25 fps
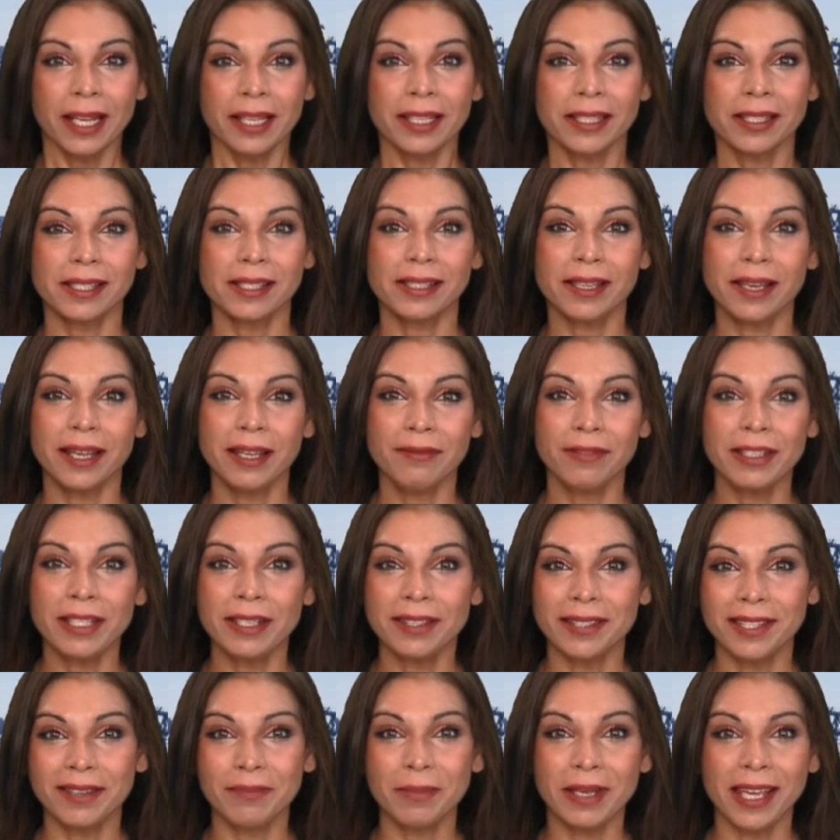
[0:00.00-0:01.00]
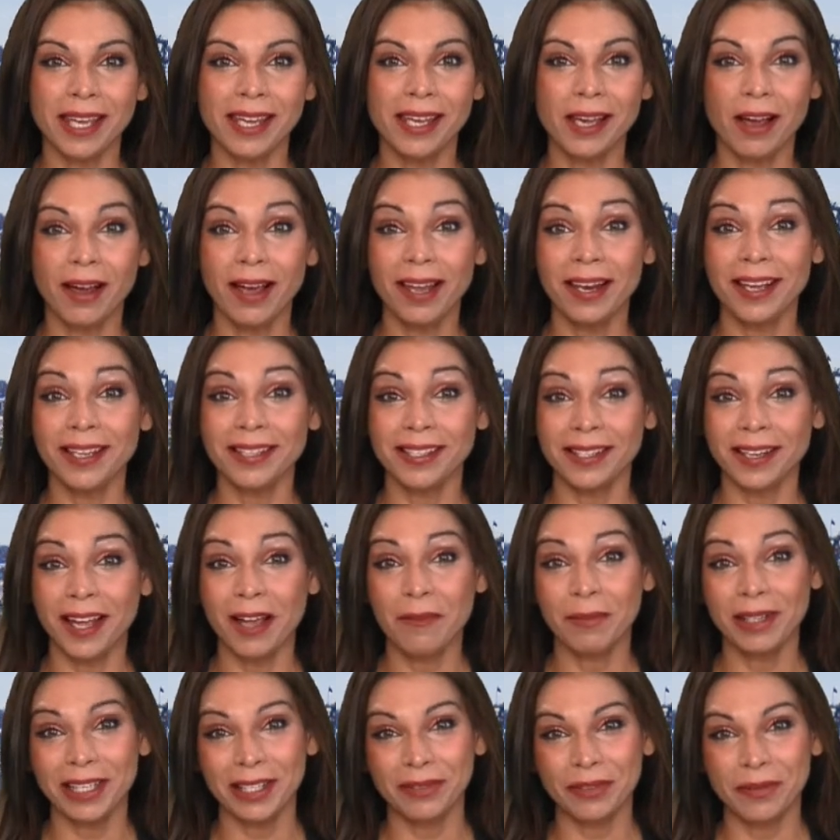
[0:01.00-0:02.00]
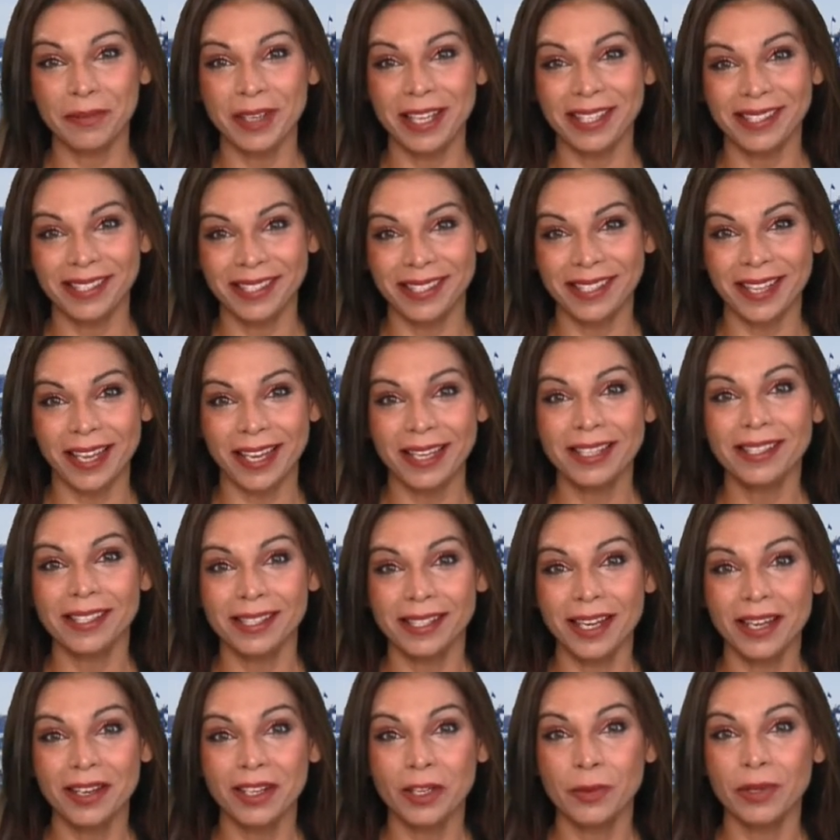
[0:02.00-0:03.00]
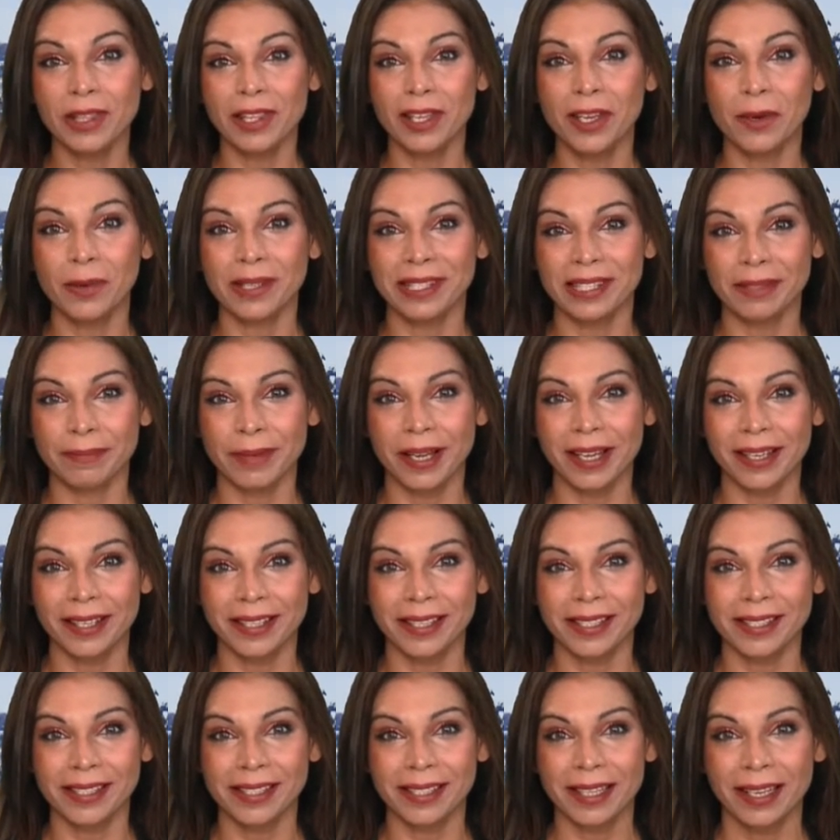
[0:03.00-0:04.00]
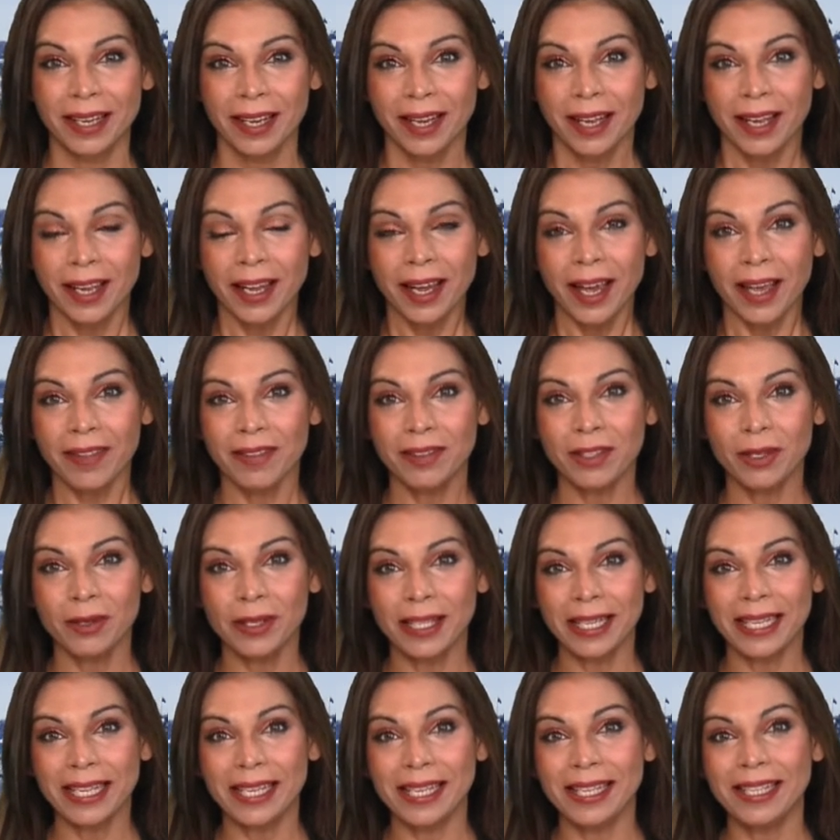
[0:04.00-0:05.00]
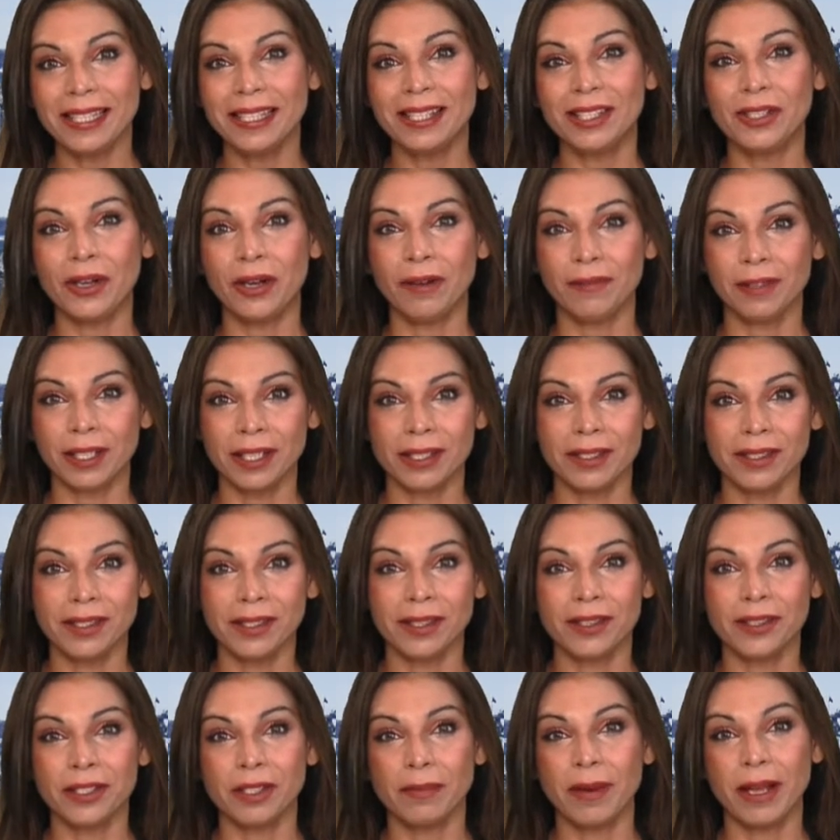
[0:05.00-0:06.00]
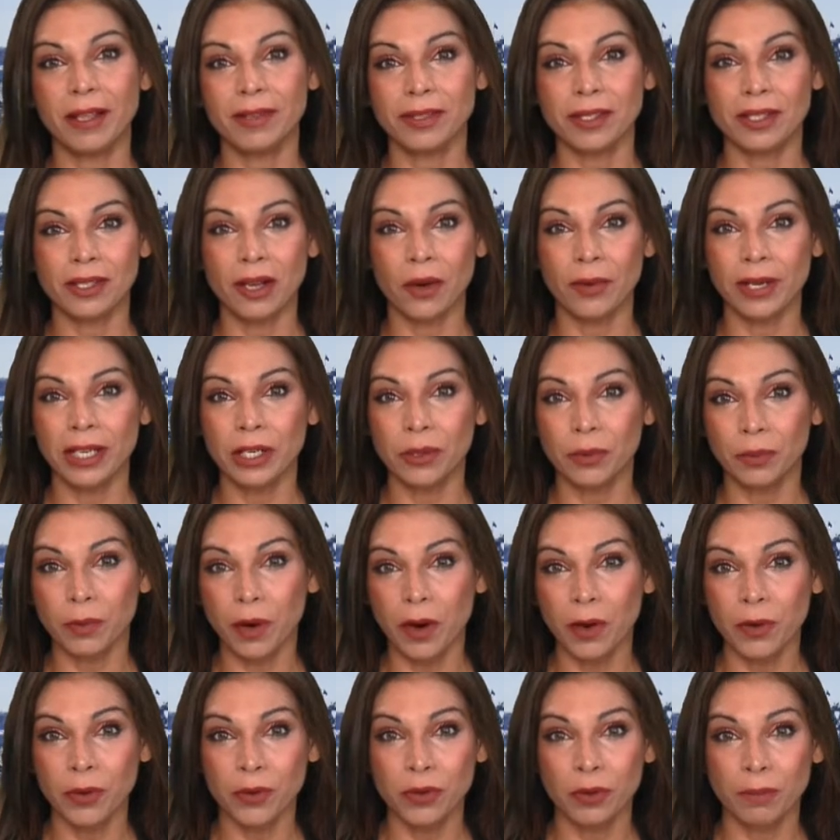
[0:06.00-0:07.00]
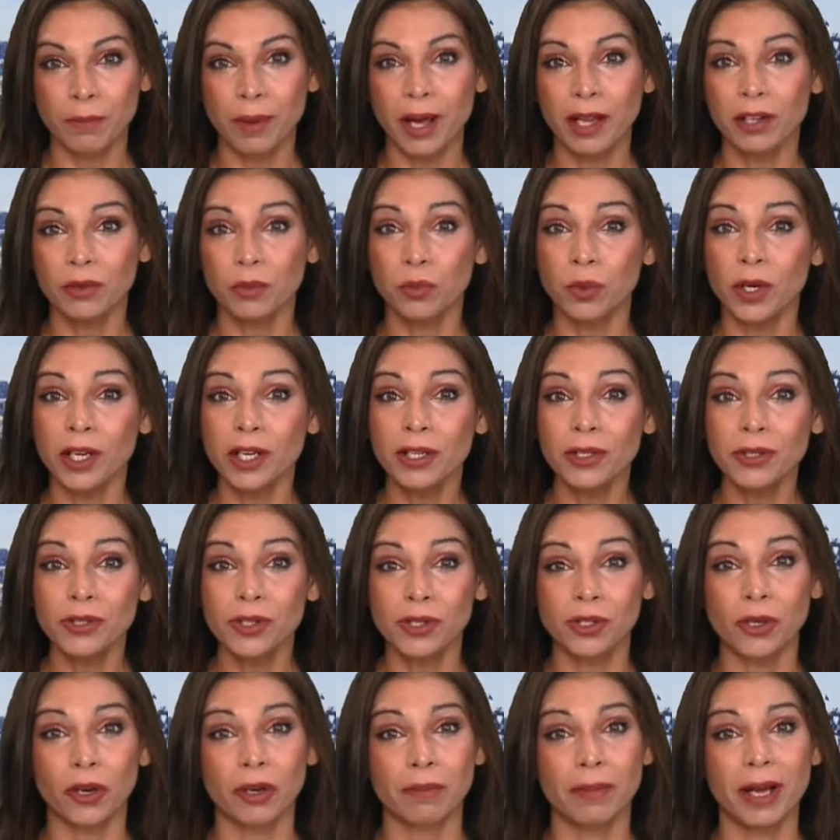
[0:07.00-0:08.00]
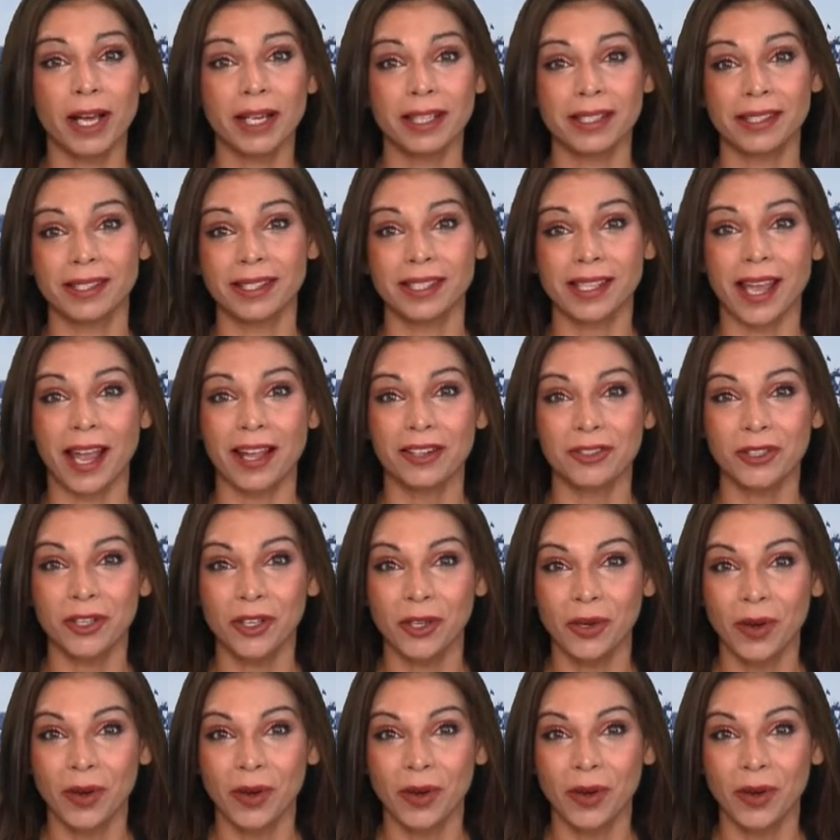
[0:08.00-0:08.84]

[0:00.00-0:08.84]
Let's dive into some key highlights and happenings from yesterday, starting with the U S market. And the dollar eased over concerns about slowing growth, but world stock markets scaled new